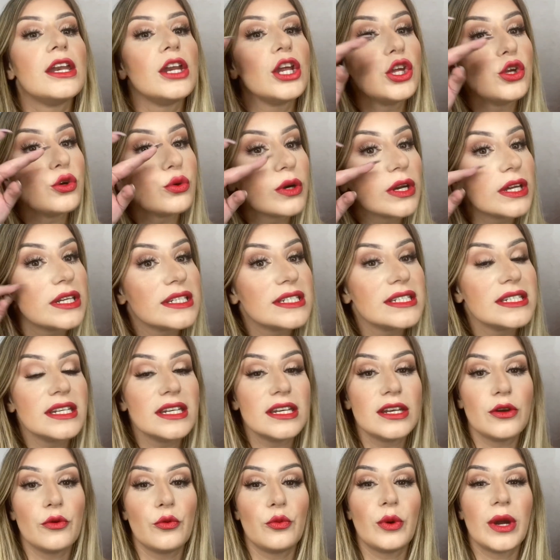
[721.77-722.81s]
You could
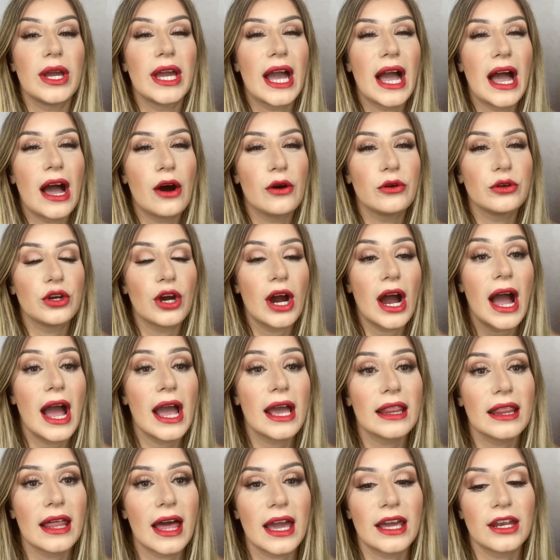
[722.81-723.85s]
wing out your
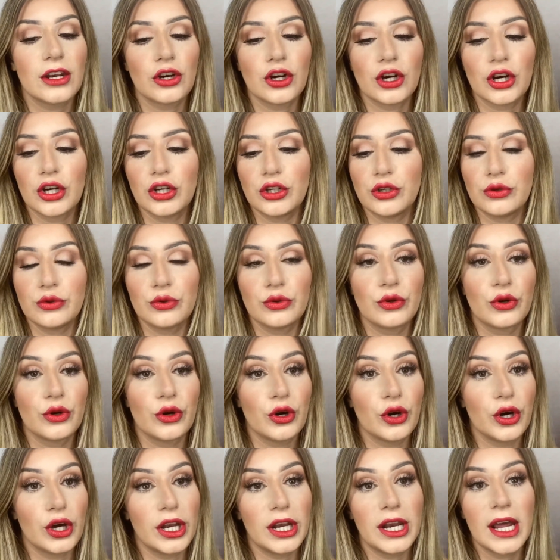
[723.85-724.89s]
eyeliner. You
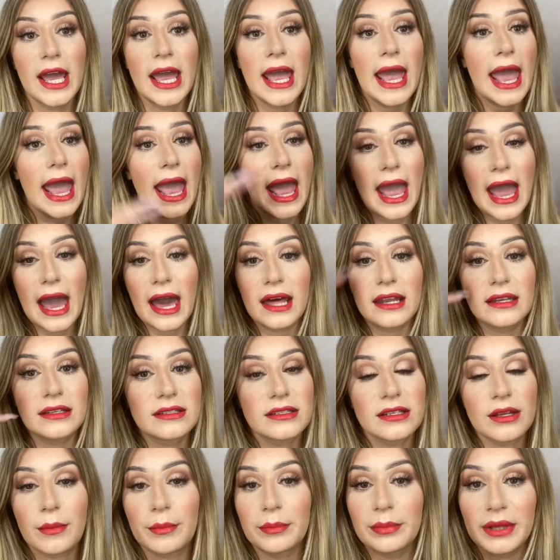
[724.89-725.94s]
could add
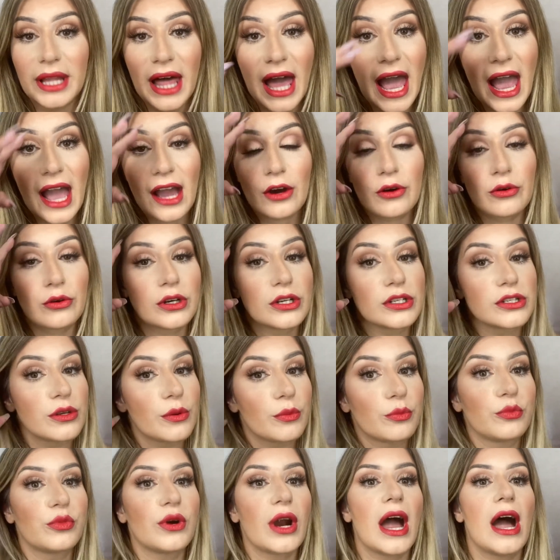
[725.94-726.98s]
some black or
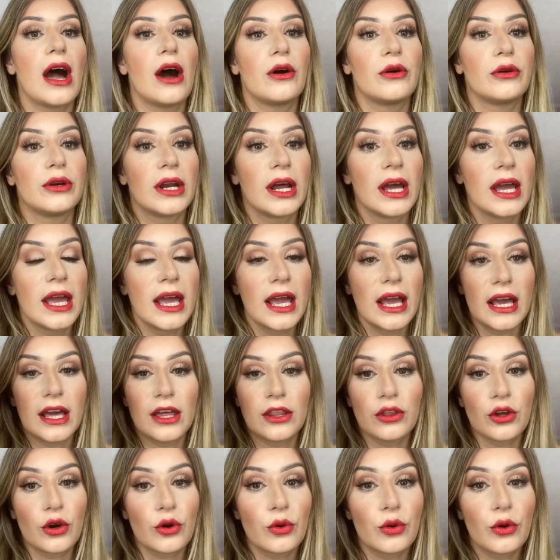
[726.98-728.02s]
some brown
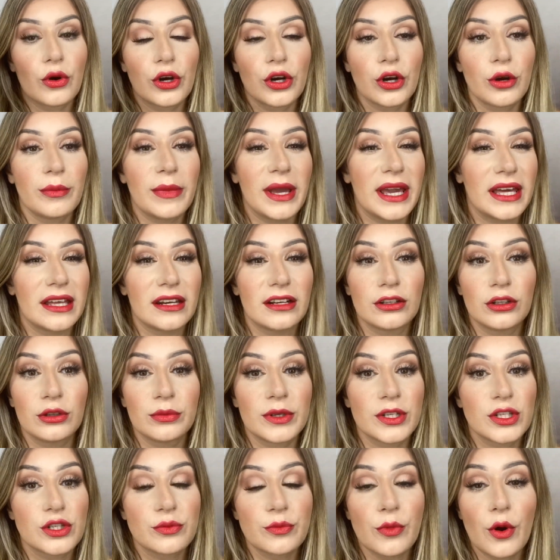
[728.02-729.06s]
in the corner, make it a little
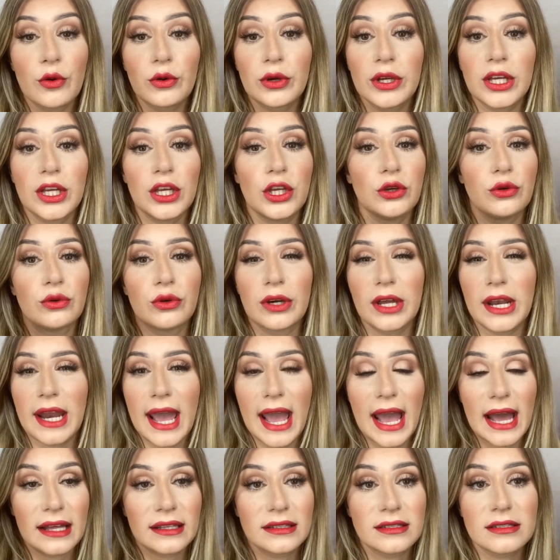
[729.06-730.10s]
bit smoky. You could
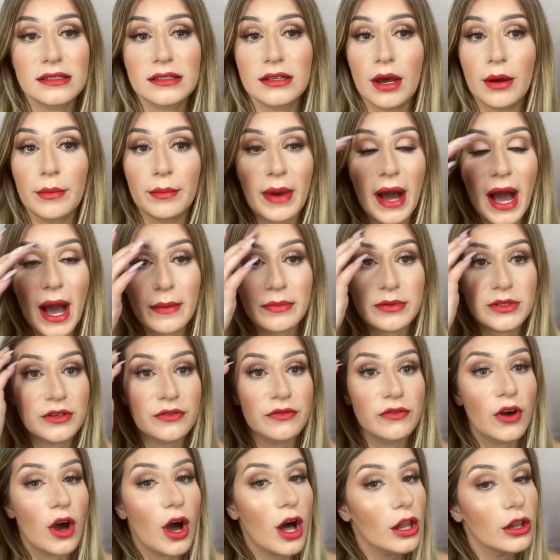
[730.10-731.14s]
add some pops
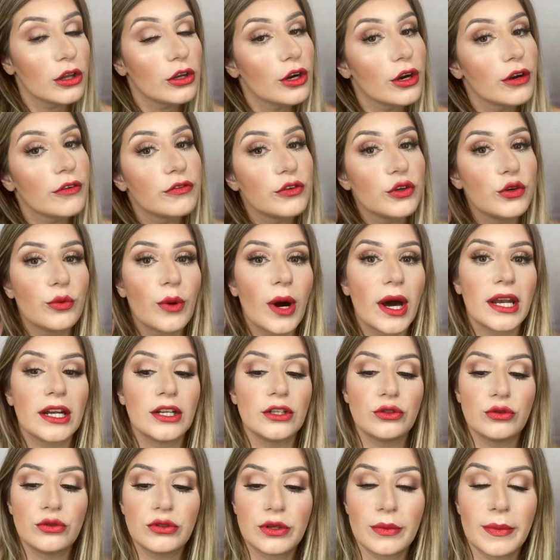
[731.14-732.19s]
of color if you wanted
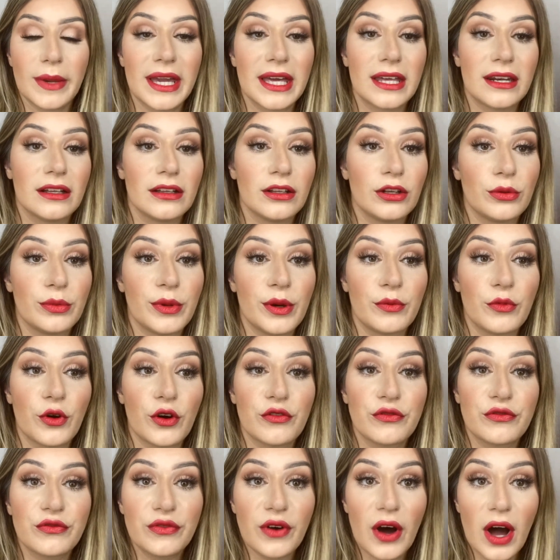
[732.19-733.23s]
to make it a little bit more
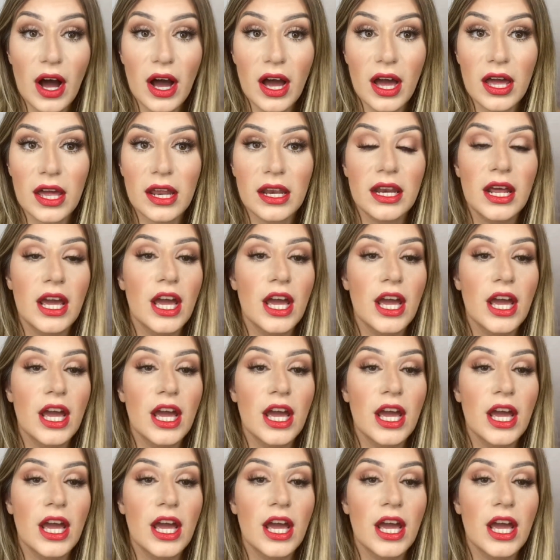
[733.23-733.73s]
fun.